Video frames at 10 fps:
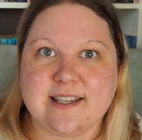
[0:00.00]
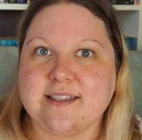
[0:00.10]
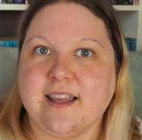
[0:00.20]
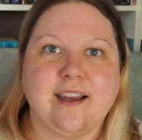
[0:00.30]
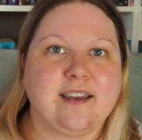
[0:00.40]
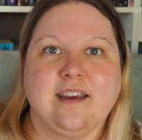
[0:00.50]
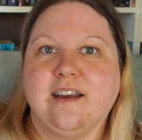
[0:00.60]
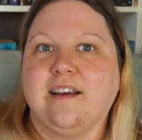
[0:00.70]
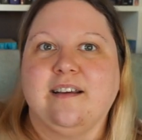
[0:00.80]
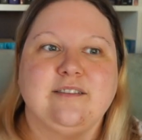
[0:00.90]
It's like
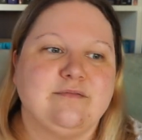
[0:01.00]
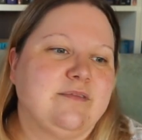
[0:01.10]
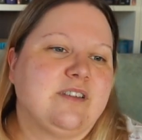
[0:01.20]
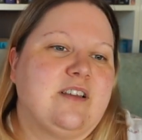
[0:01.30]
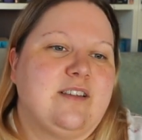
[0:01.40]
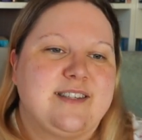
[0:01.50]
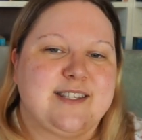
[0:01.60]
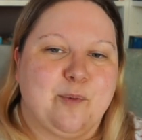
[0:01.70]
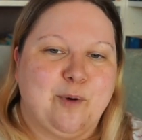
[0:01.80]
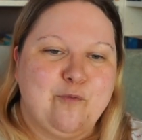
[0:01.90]

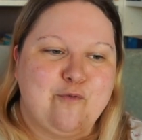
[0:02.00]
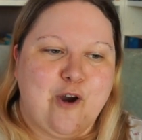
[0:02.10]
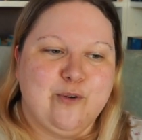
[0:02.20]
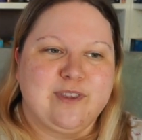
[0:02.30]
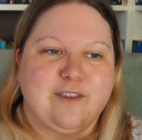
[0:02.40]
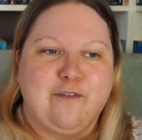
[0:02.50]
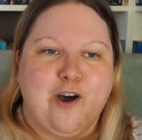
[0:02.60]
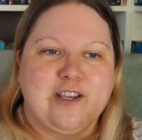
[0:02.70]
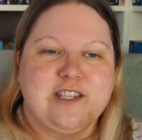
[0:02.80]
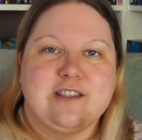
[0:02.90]
someone wrote the
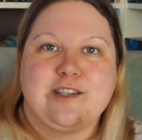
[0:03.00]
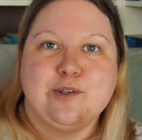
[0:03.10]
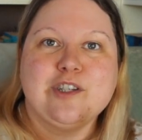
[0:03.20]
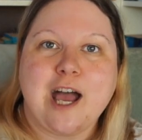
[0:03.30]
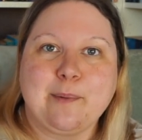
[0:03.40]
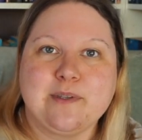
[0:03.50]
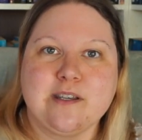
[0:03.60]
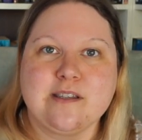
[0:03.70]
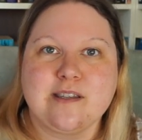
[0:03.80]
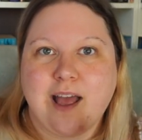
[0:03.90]
first two
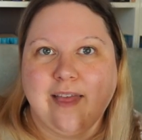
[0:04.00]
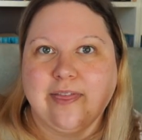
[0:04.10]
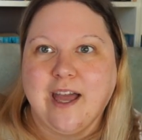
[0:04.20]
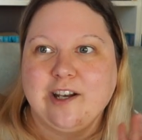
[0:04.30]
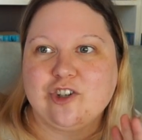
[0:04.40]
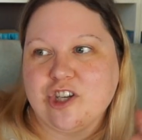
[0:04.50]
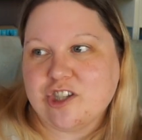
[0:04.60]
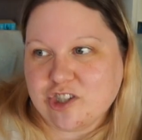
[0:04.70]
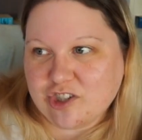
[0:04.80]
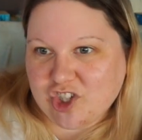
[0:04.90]
chapters and then
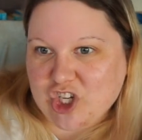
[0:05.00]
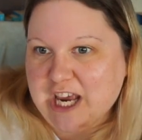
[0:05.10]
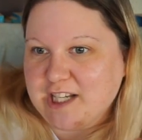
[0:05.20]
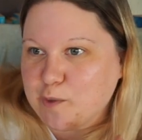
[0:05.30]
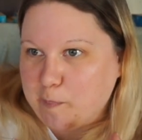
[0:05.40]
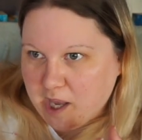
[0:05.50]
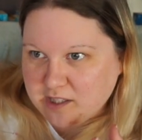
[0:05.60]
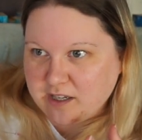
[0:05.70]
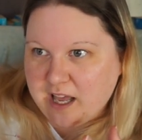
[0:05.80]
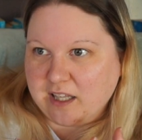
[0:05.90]
just changed
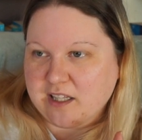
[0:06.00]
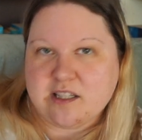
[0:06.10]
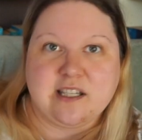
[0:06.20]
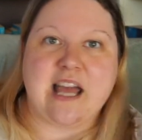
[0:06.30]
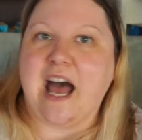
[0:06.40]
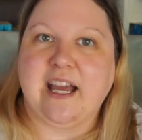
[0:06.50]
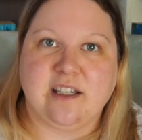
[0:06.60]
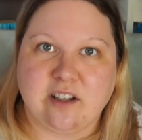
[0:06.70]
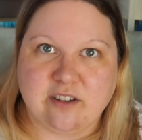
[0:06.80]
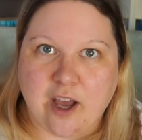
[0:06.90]
personality. I
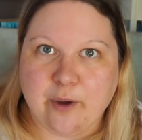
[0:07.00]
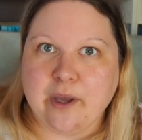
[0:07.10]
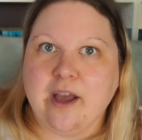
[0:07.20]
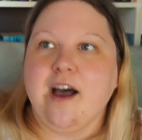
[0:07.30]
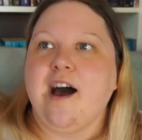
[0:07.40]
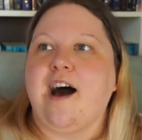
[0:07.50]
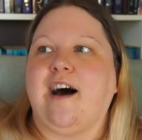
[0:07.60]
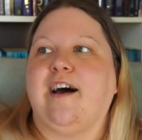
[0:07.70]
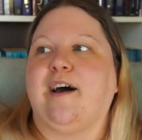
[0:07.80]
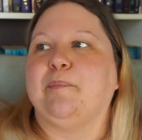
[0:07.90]
don't know.
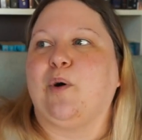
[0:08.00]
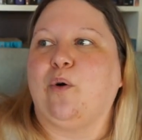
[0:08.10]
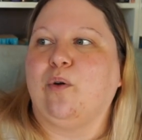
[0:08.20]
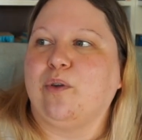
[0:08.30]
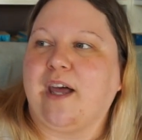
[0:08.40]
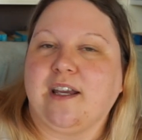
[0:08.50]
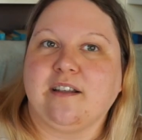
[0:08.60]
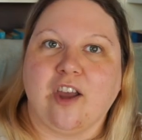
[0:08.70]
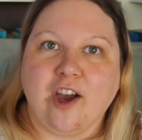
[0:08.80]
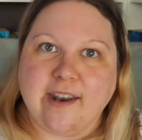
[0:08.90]
Um, or like
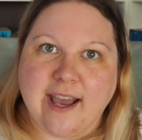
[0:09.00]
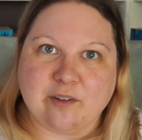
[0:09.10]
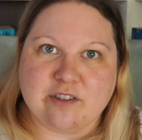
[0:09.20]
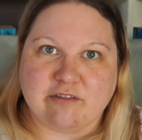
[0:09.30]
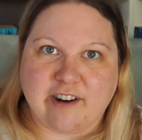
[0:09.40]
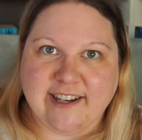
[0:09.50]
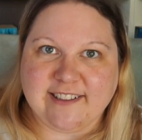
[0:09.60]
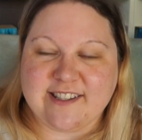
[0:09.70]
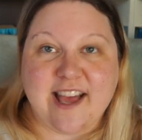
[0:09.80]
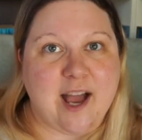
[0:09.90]
learn how to
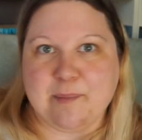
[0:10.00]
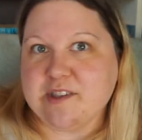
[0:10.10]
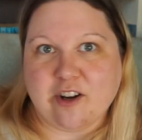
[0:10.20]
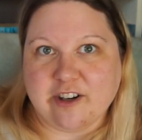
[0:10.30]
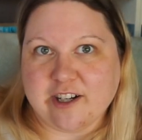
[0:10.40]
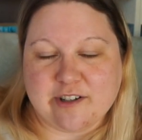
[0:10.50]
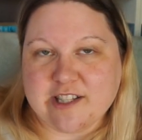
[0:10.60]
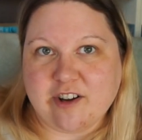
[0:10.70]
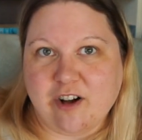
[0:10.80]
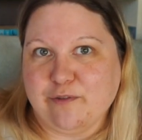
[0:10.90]
write. I'm sorry,
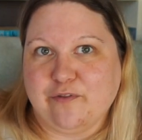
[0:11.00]
Chris Colfer.